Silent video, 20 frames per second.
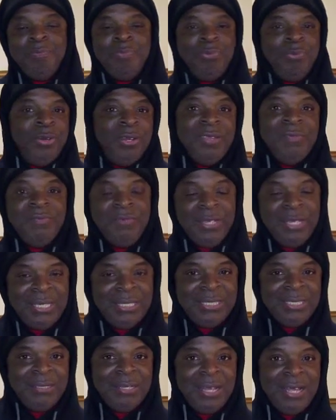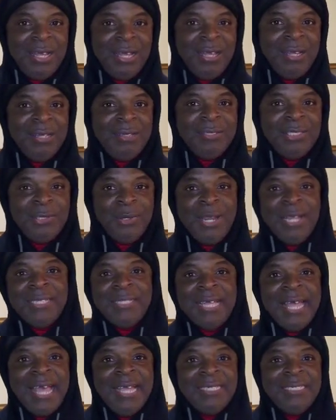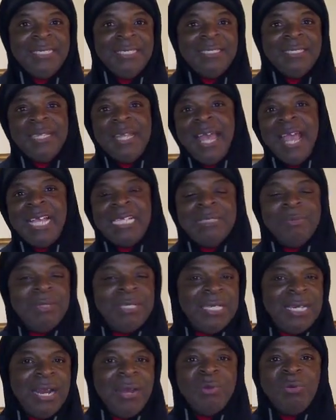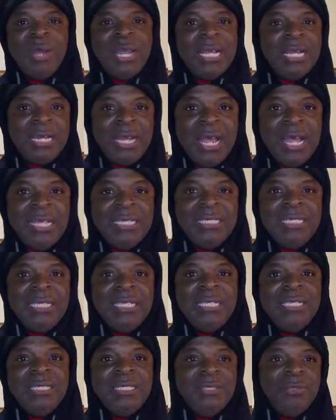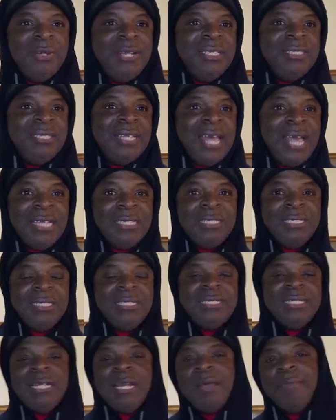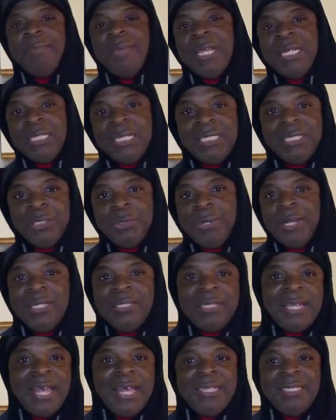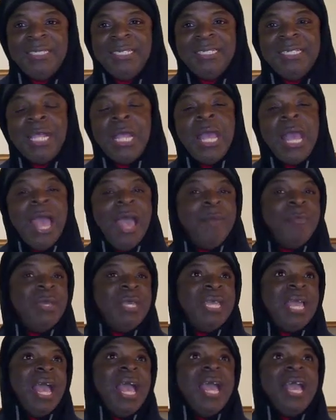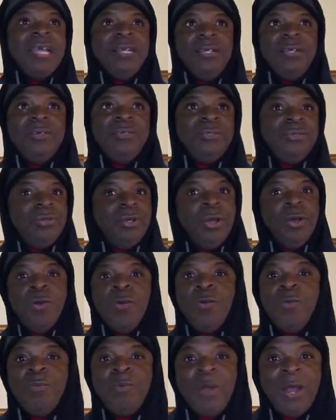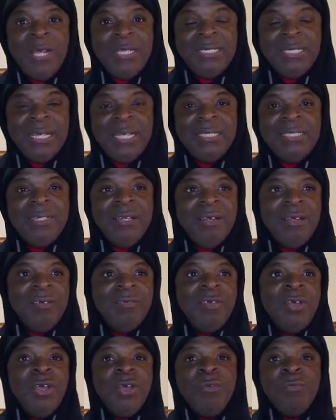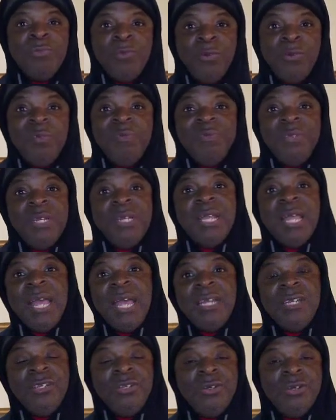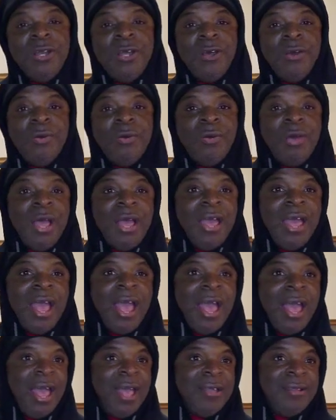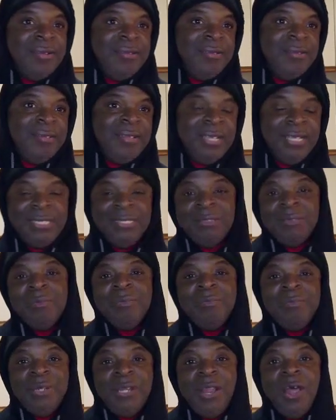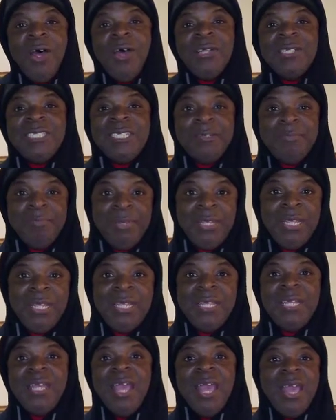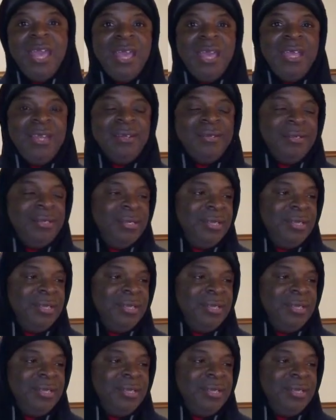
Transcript: previous uh, transactions and asking me, did I recognize these transactions? Did I make these transactions? I mean, I had to go through the whole process of proving that, you know, this belonged to me. And